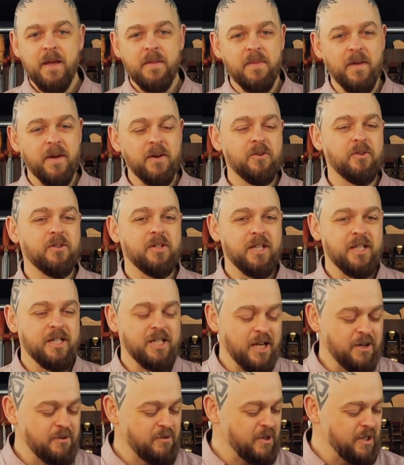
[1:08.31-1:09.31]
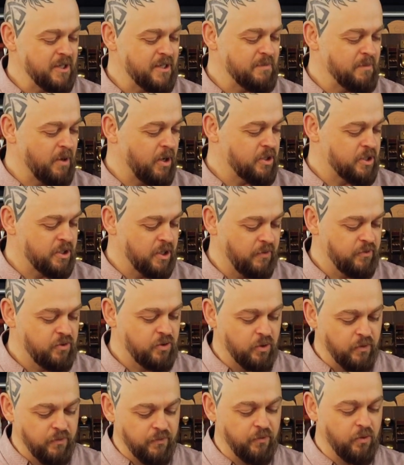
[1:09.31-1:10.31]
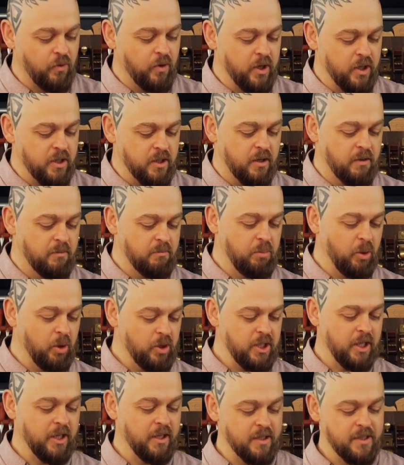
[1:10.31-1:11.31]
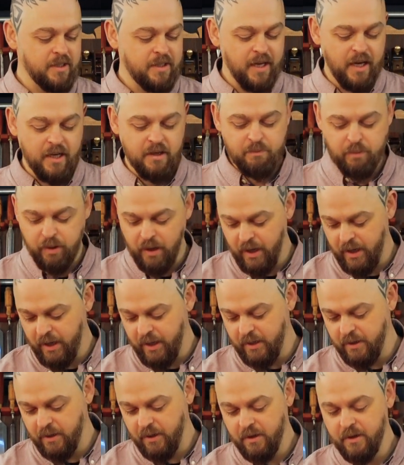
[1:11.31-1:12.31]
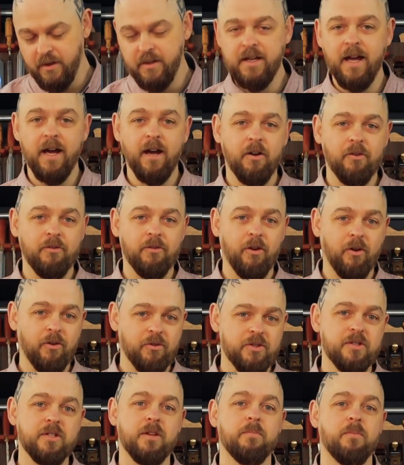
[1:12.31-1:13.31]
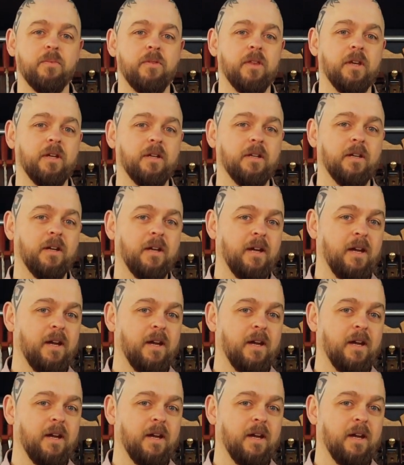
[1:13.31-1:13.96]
They're not generally smart enough to avoid putting said plane down on something